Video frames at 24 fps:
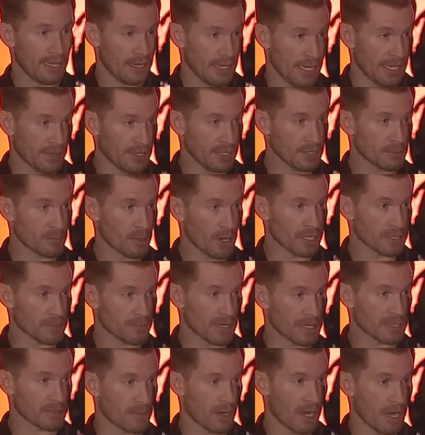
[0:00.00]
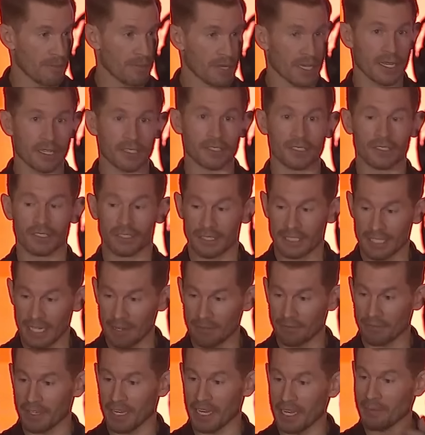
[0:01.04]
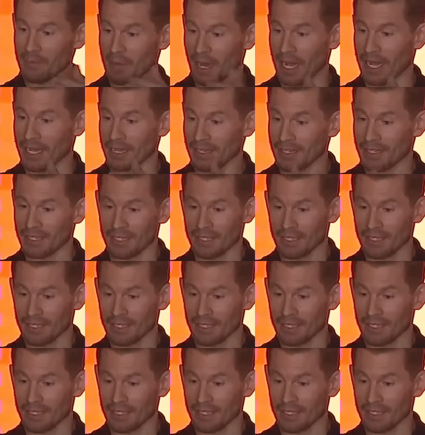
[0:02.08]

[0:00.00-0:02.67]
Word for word: in this prospect's mind, because Tiffany, my,